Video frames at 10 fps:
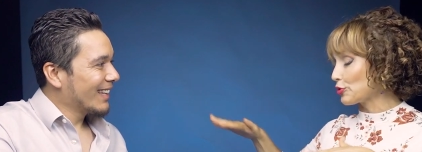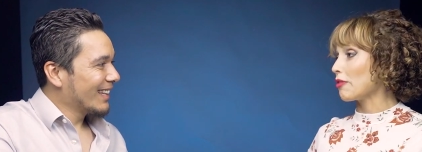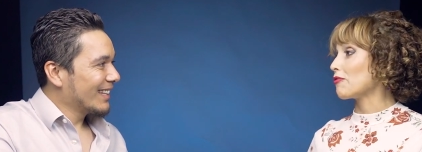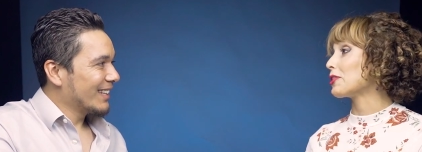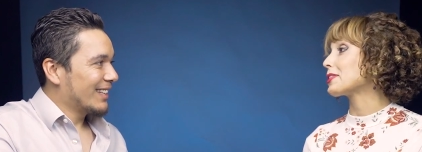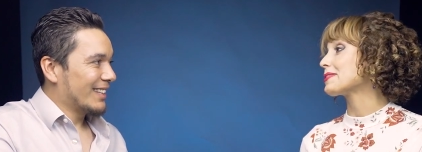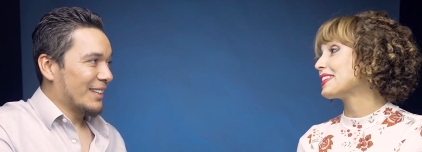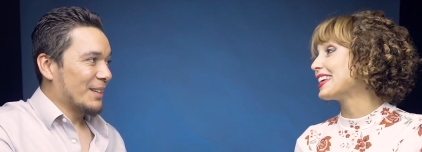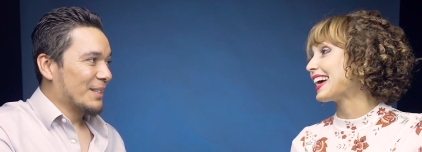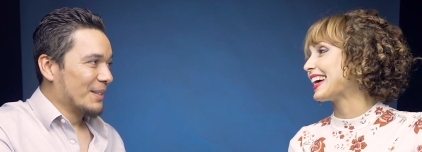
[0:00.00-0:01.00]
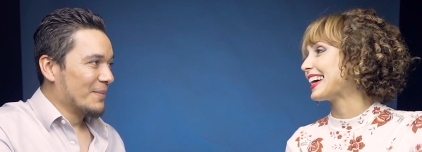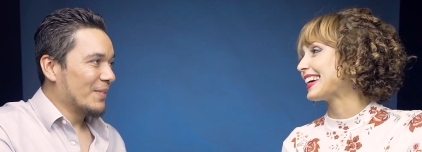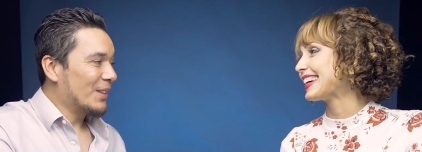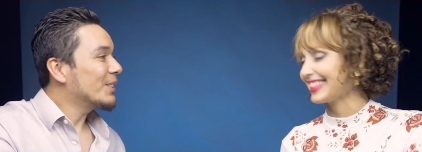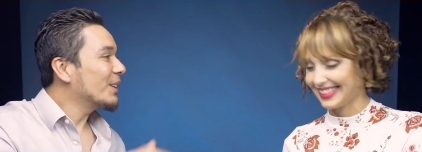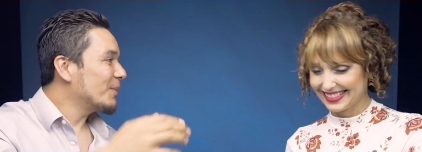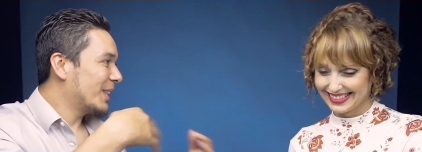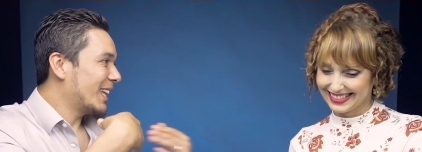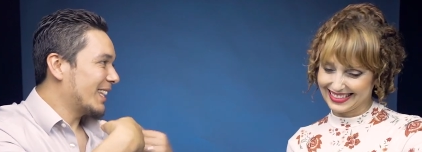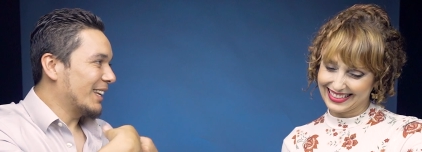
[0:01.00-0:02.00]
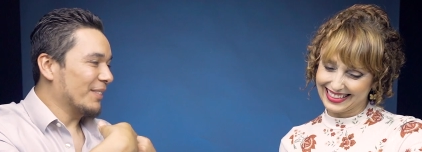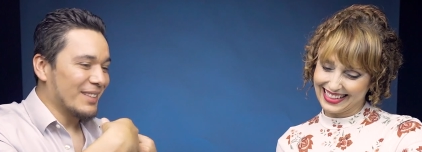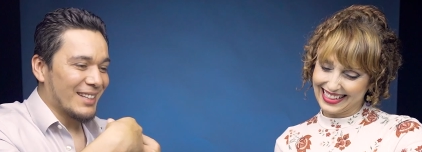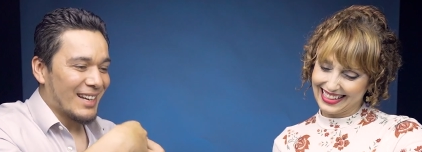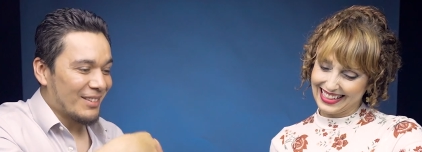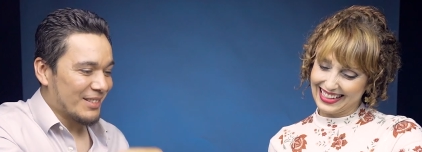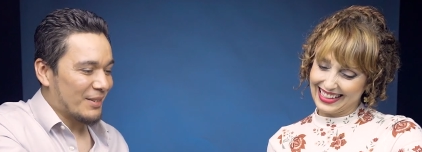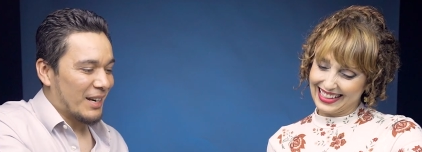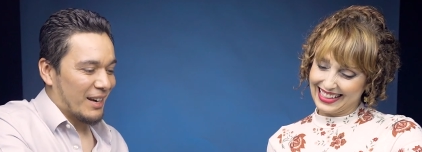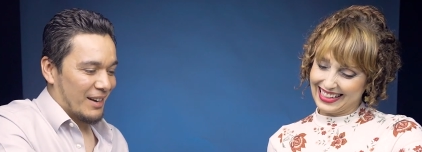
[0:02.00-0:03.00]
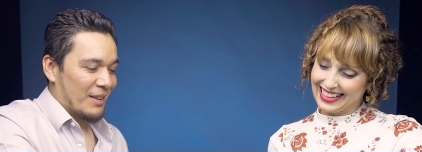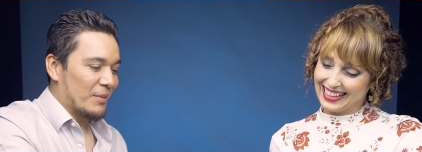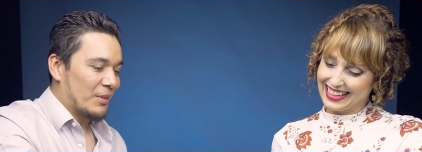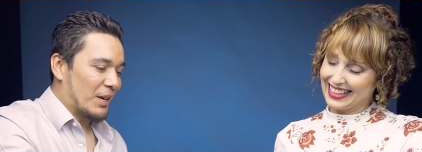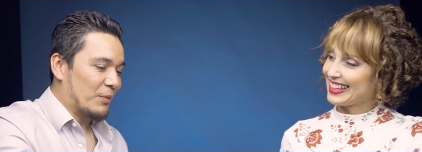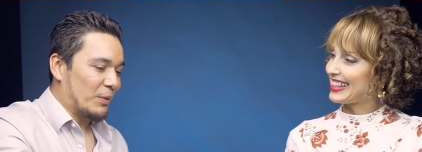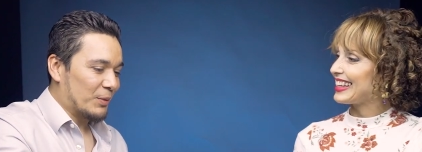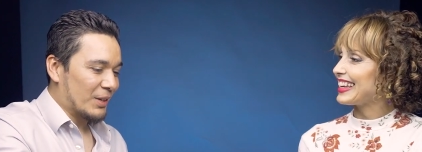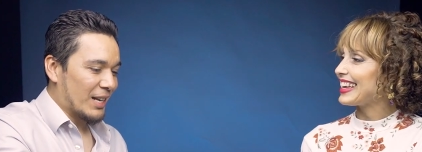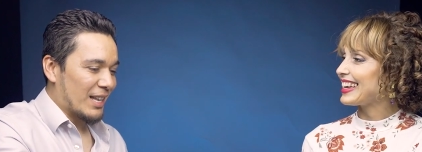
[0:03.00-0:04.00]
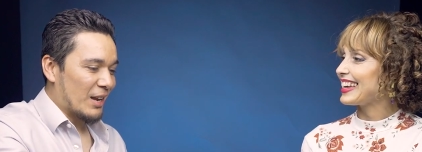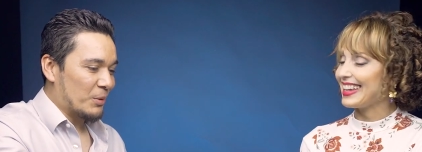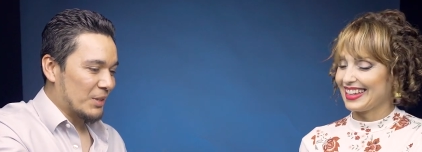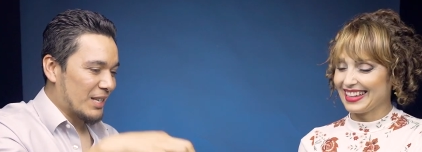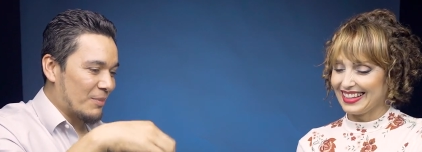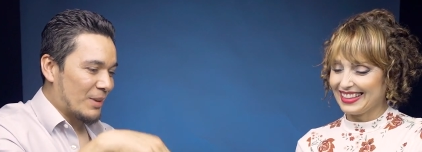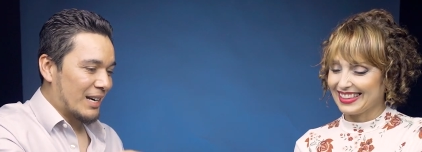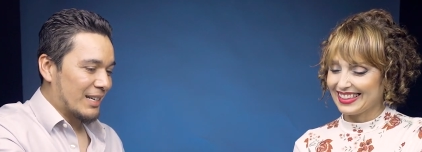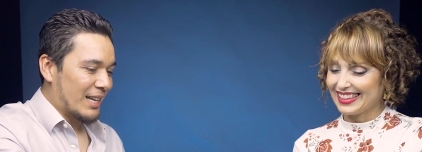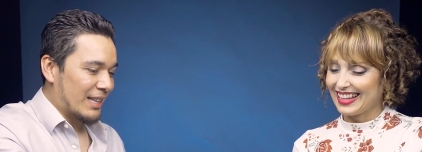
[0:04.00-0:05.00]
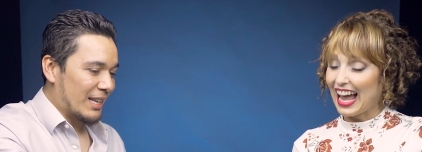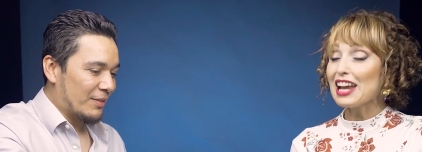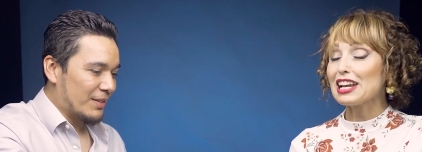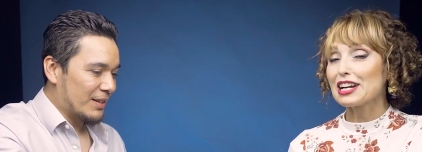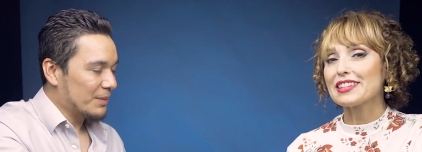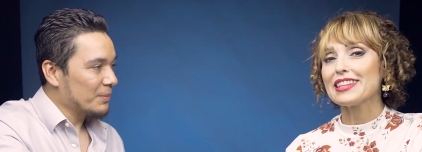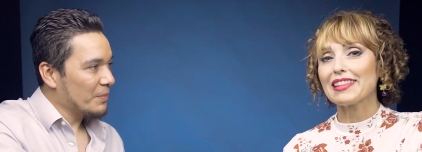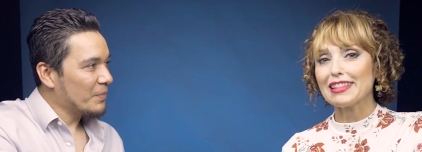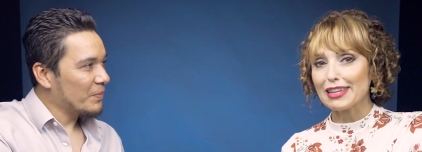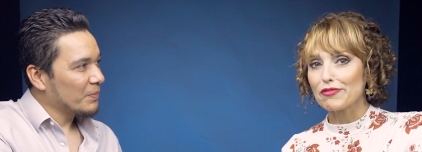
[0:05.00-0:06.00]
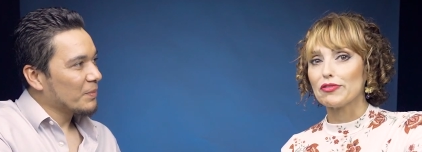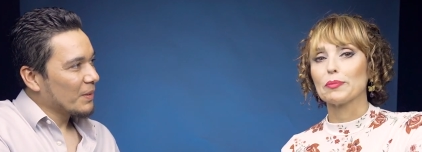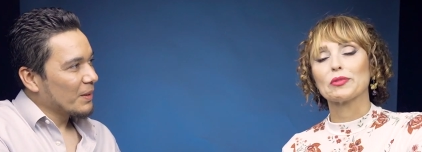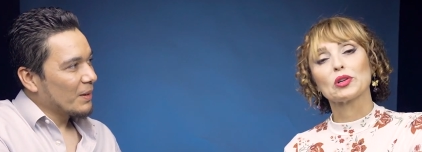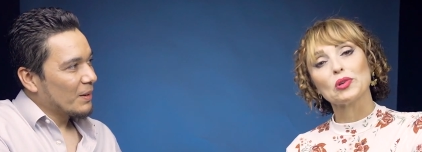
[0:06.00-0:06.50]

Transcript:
Speaker 1: to the floor.
Speaker 2: Yes. You told me that lift. I was very, I'm grateful for that. I always admired that
Speaker 1: lift. I learned that lift from